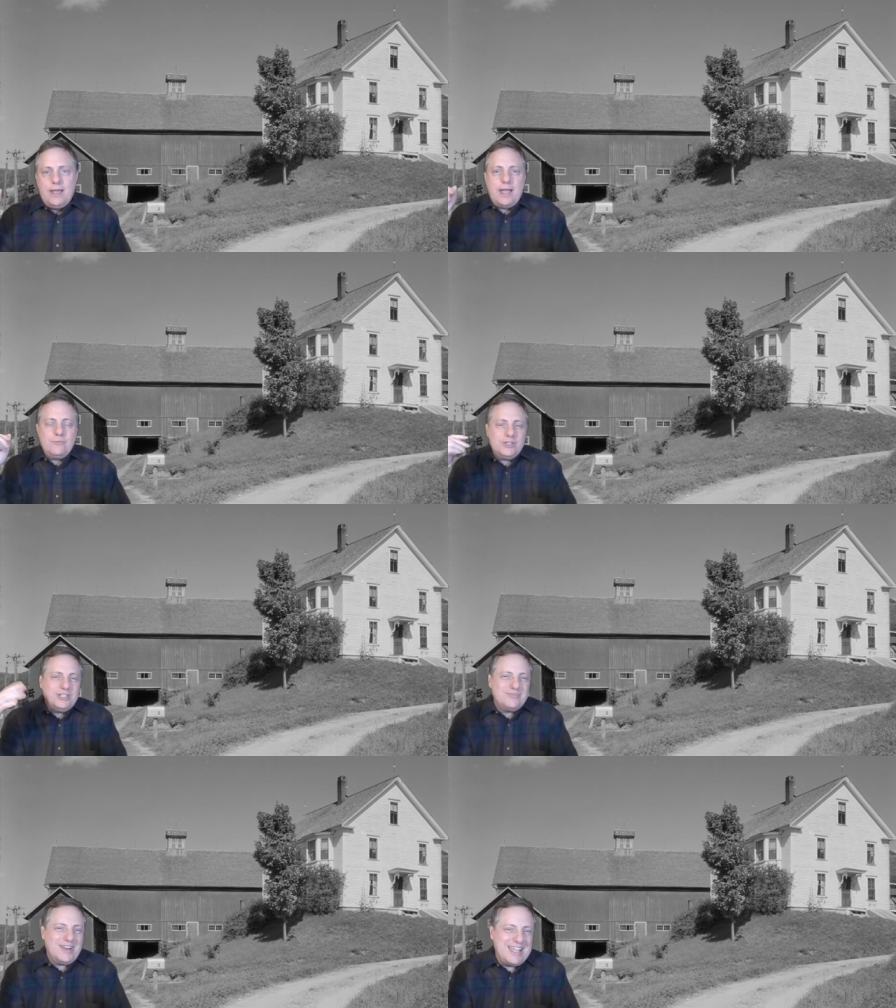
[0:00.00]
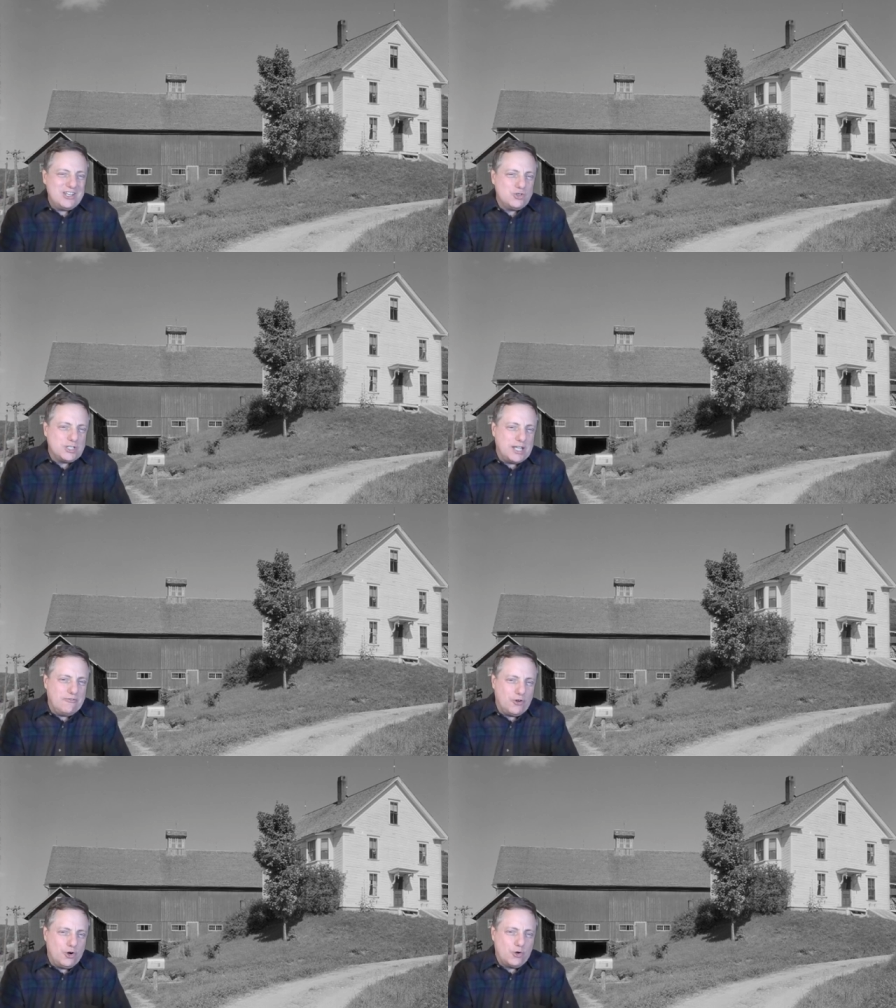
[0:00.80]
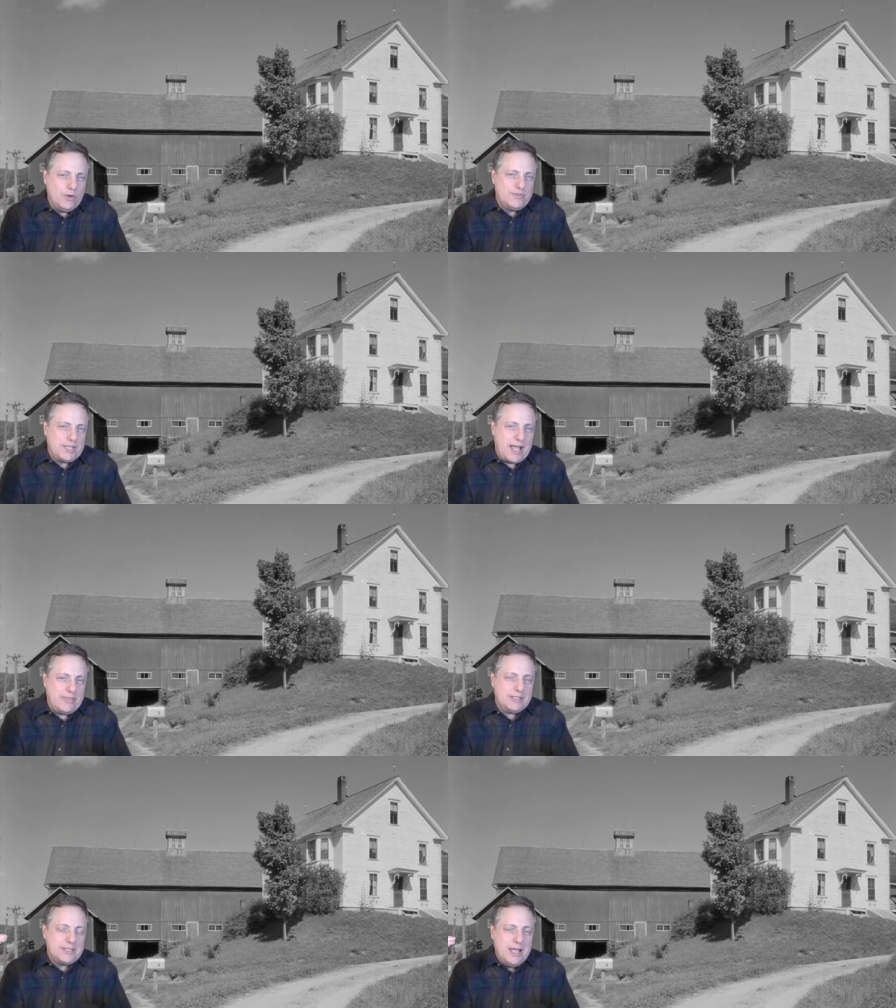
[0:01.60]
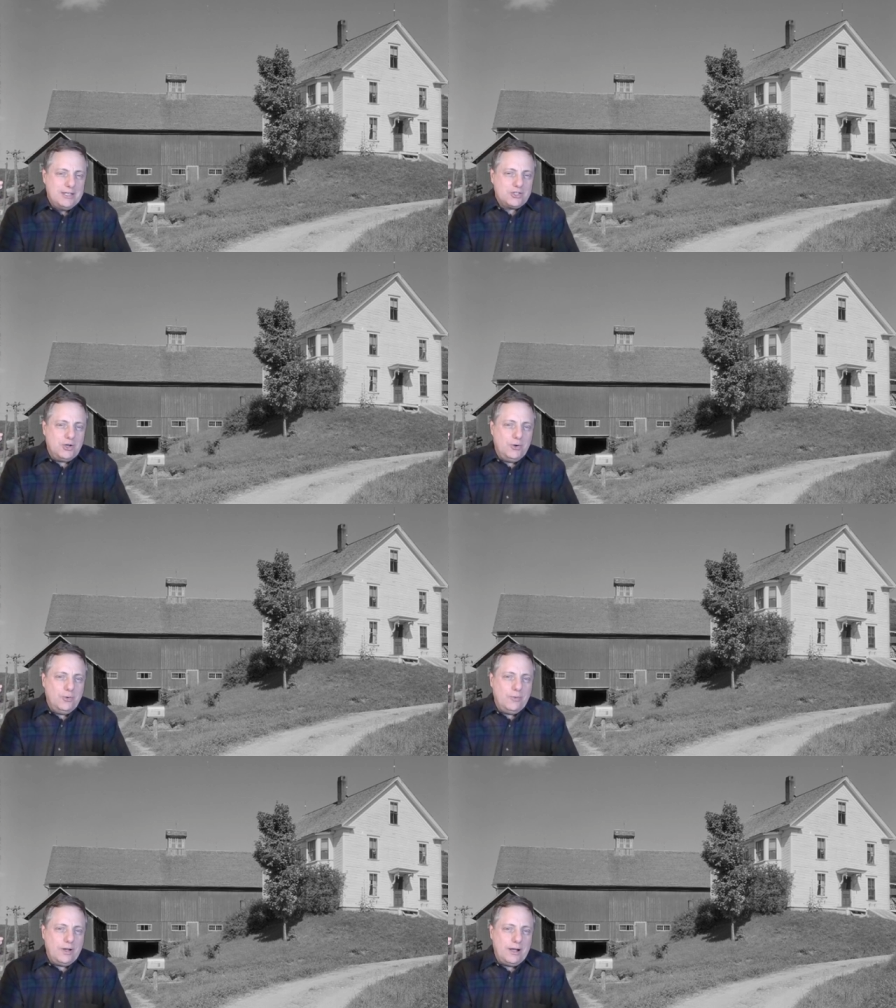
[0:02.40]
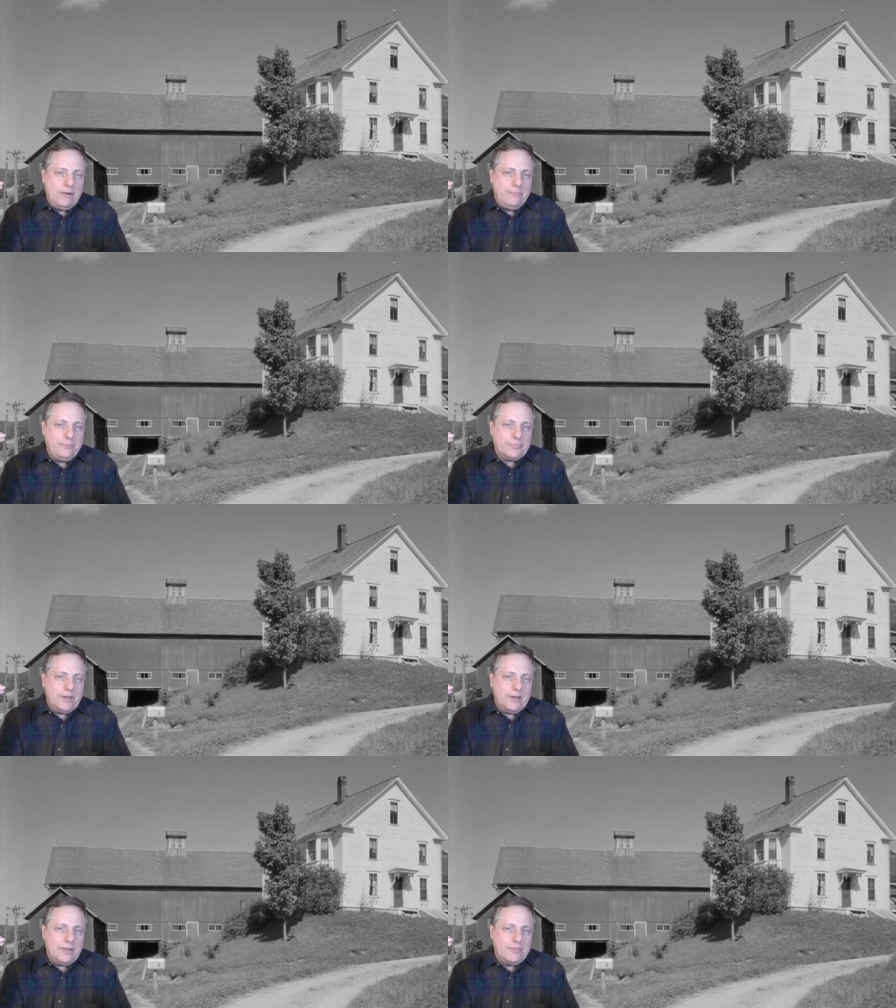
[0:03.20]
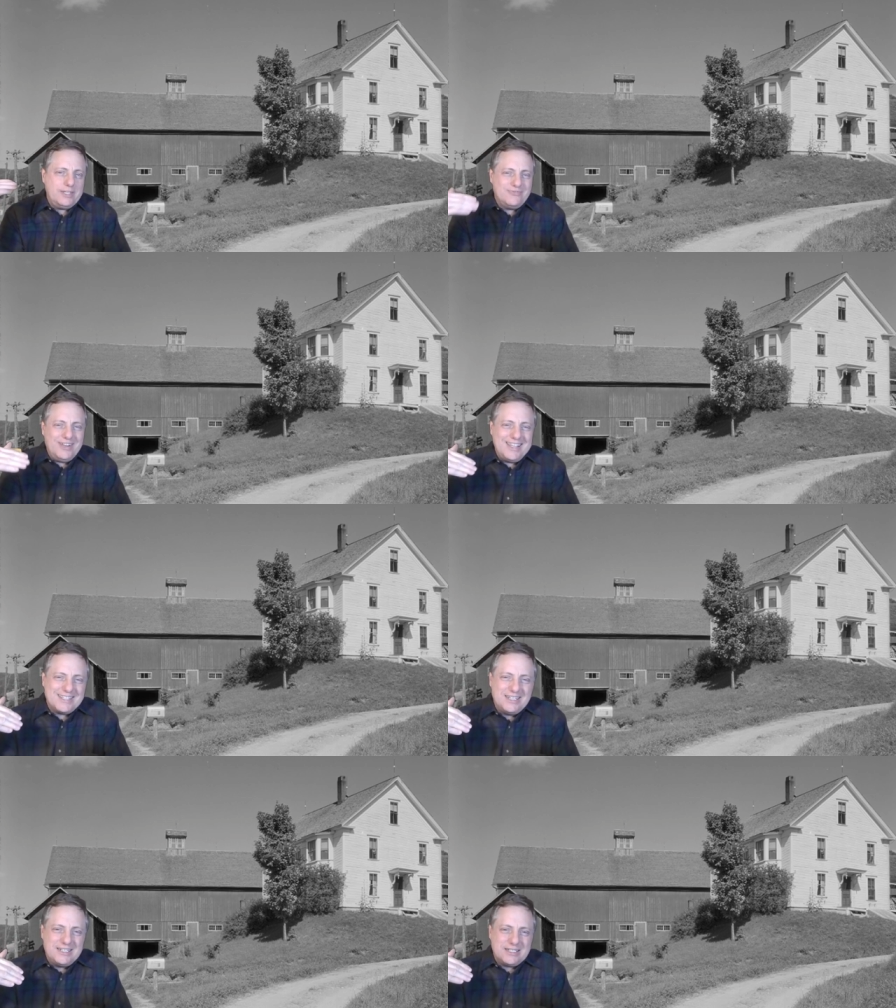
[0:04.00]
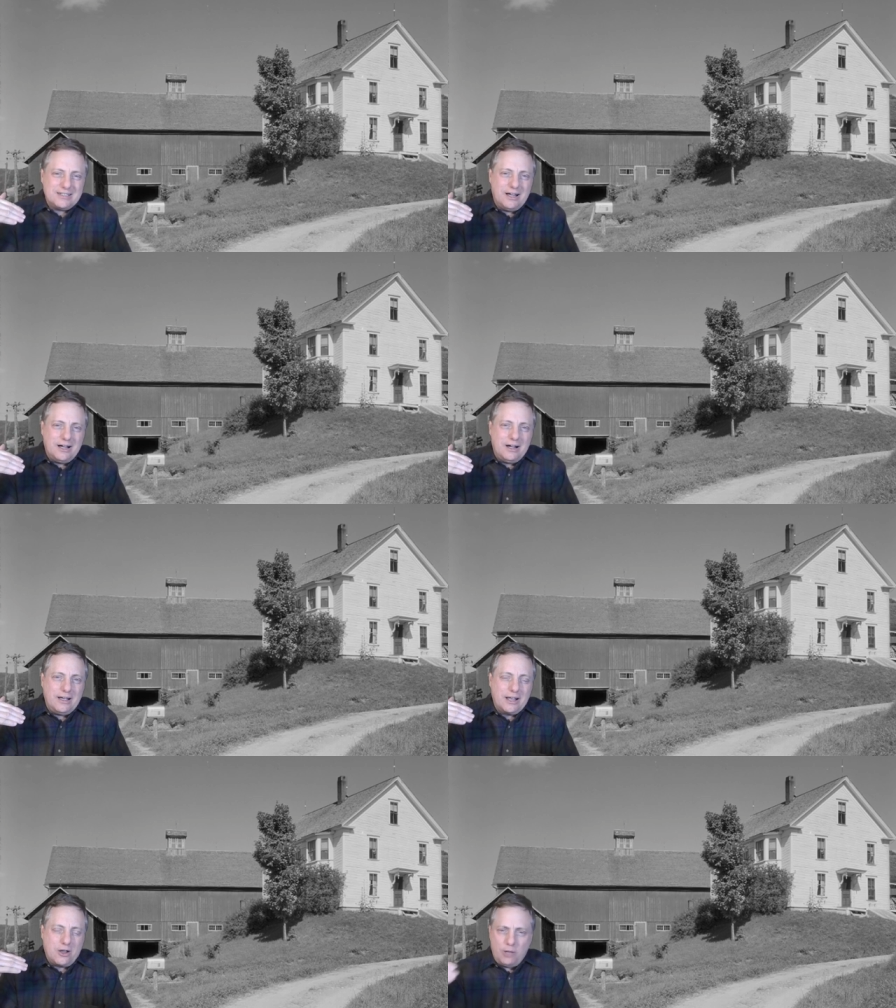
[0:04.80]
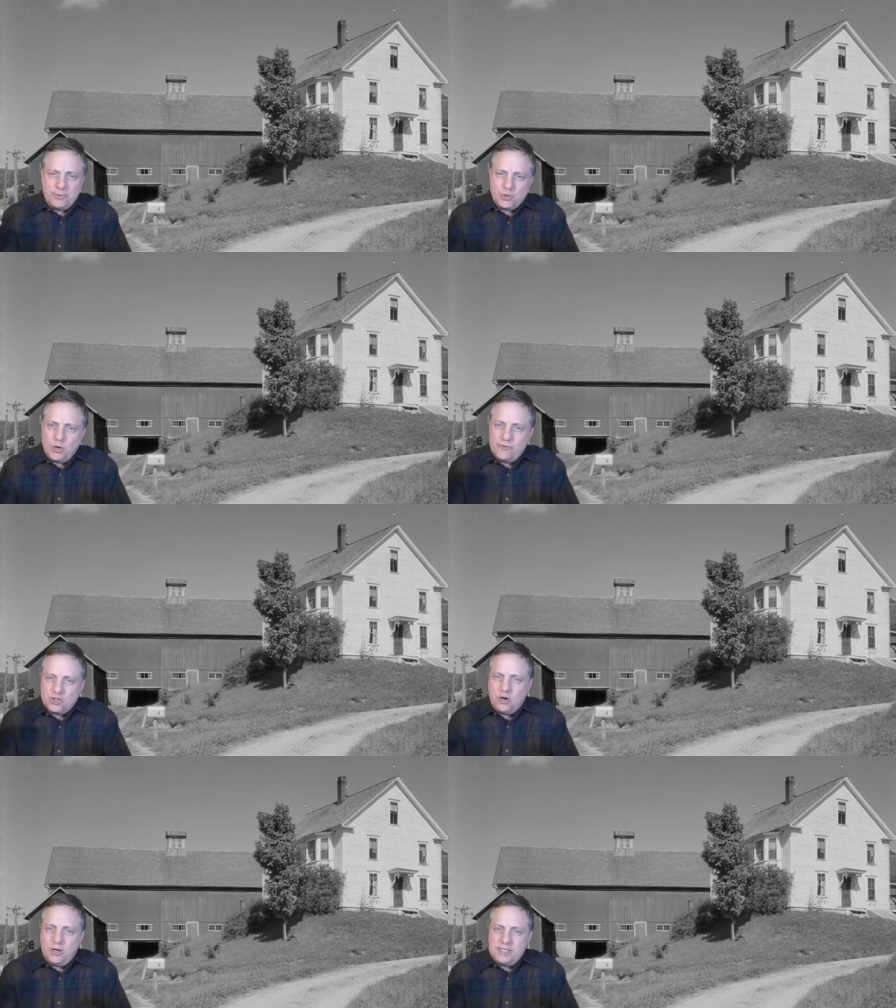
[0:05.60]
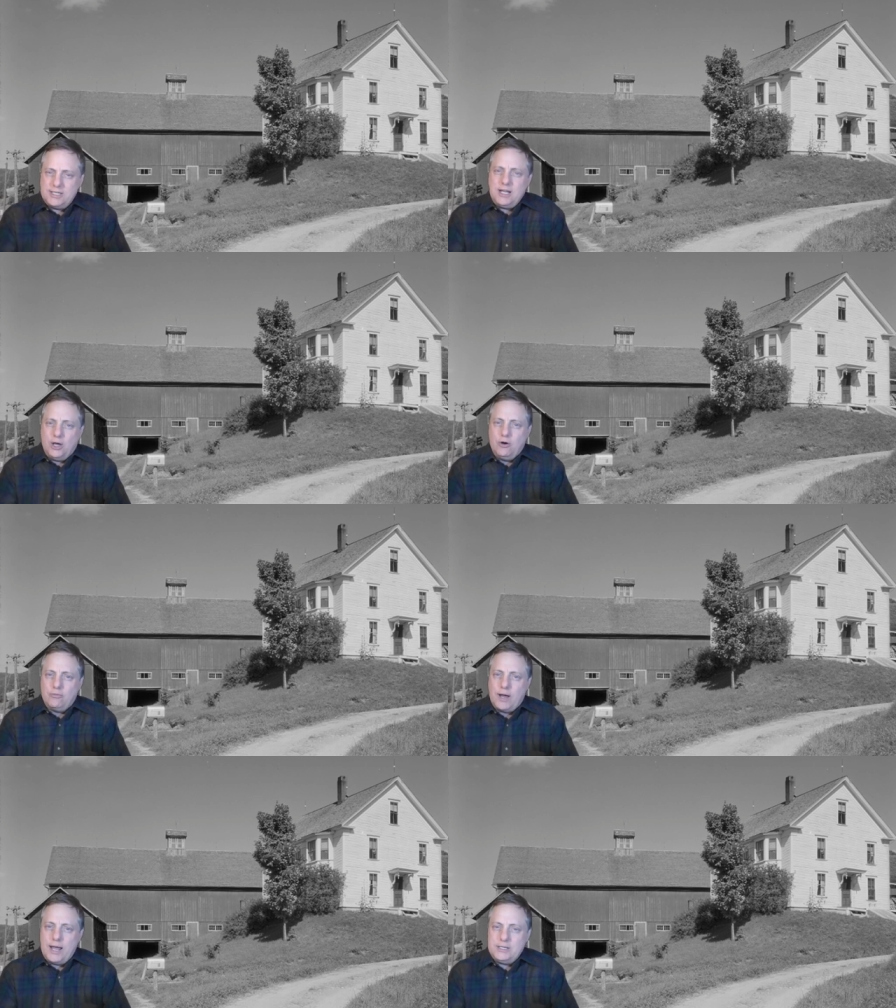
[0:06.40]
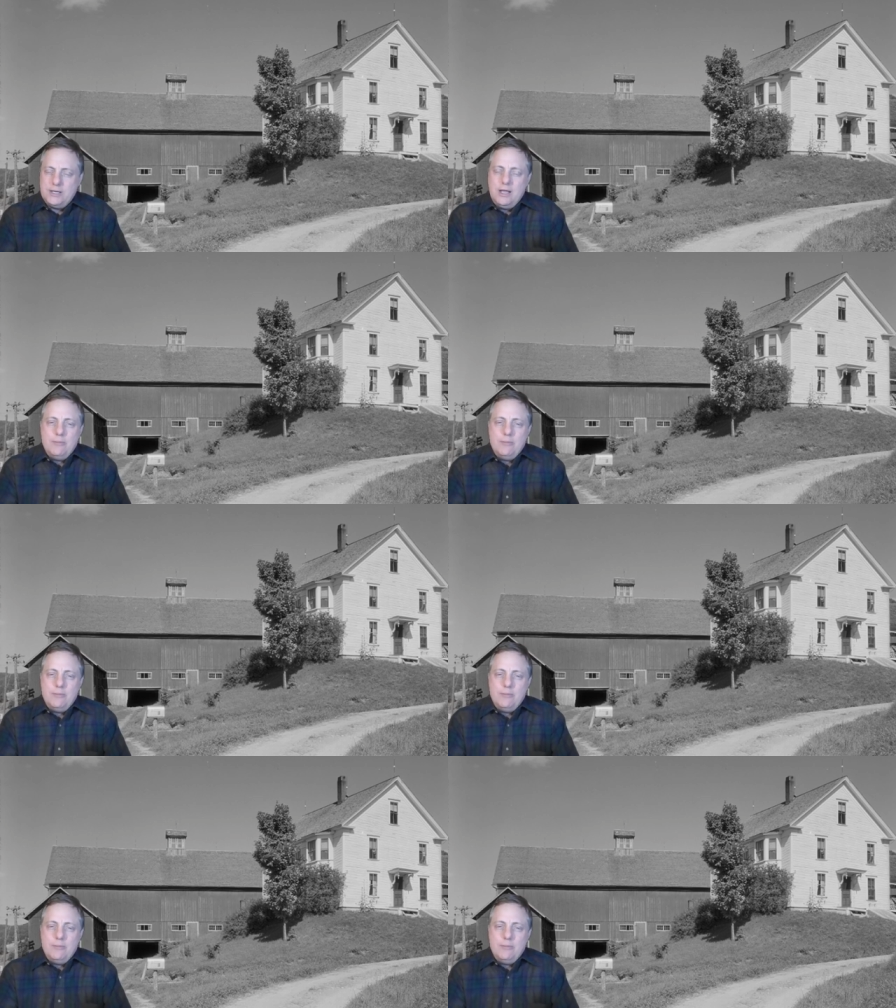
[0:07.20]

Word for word: And which is really interesting for her to have said this. So um, uh, this really isn't uh, inculpatory for Charlie Stielow, right?